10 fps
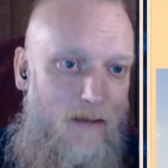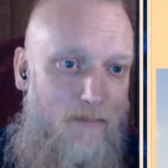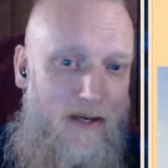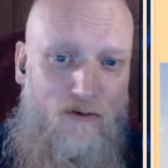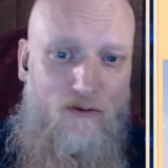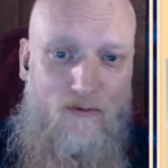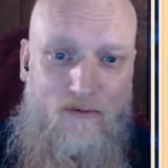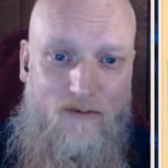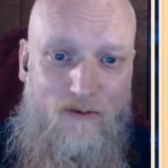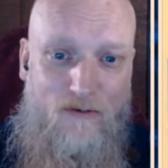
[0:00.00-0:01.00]
pictures
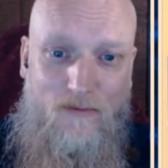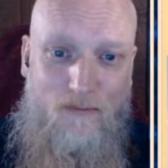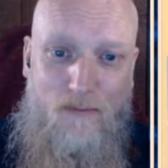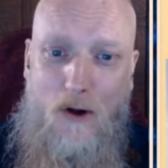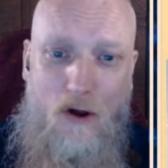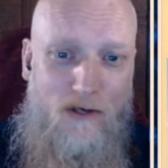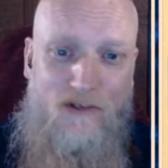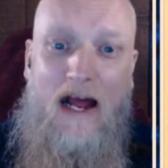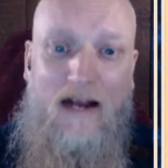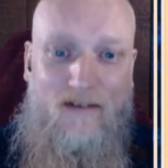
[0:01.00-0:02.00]
of
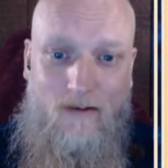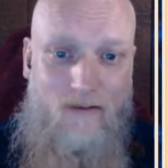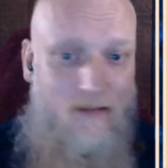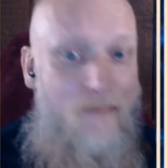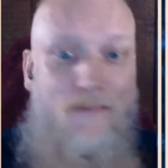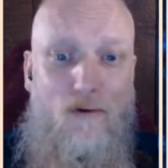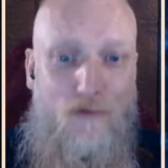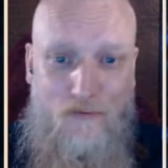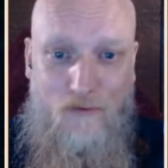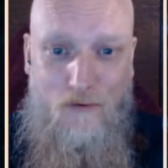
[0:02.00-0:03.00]
polished axes. They're
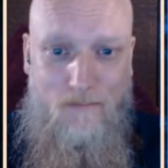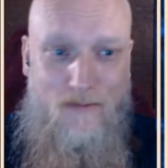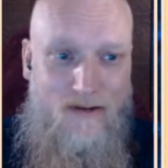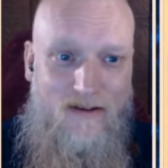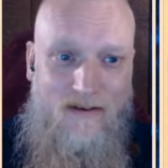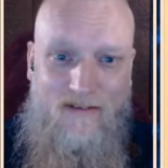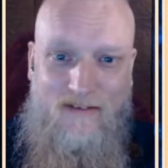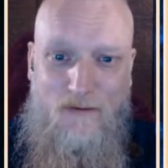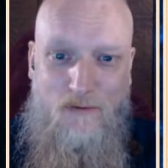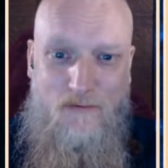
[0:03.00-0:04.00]
beautiful, but
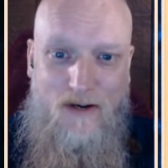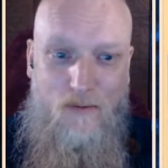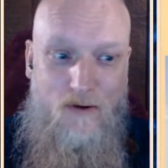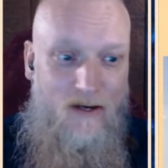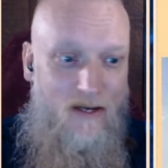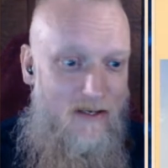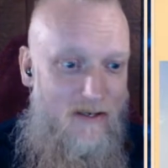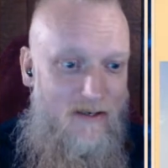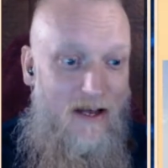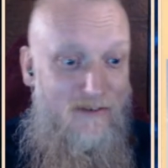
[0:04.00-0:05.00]
they wouldn't really work.
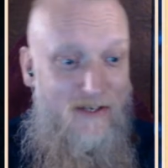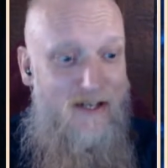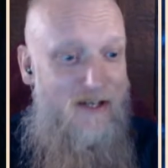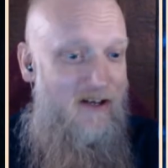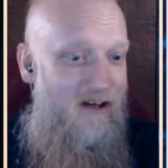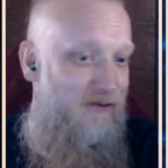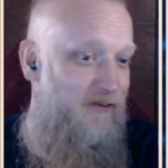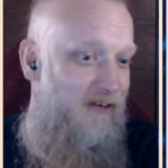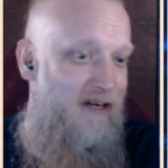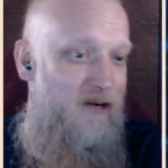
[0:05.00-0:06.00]
And I
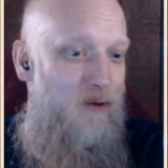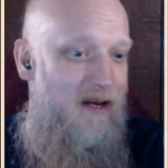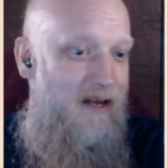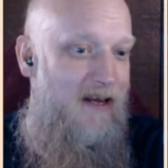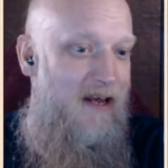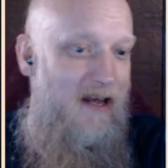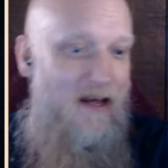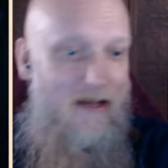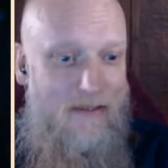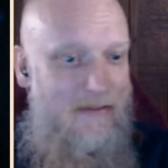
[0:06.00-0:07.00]
see quickly
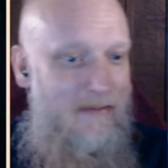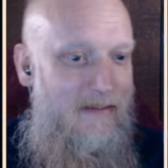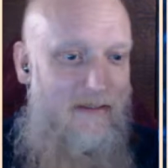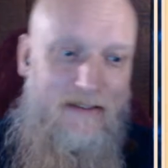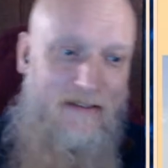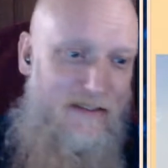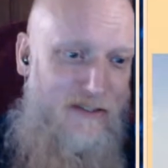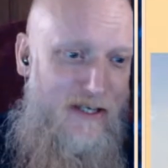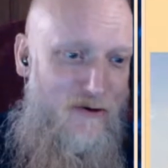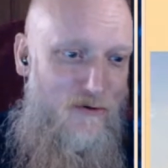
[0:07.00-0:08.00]
here, there's
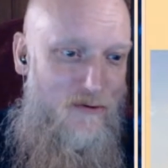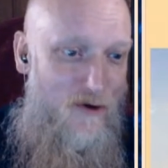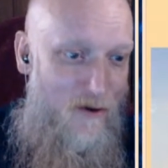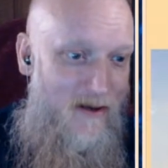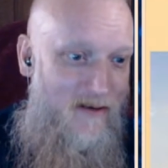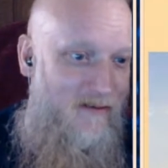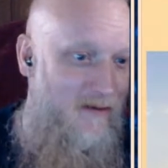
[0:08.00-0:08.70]
a little comment